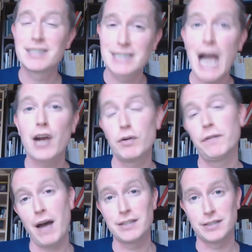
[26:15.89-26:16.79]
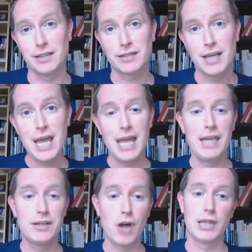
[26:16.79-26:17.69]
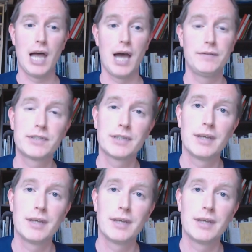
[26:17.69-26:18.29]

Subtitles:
sacrifices in our lives.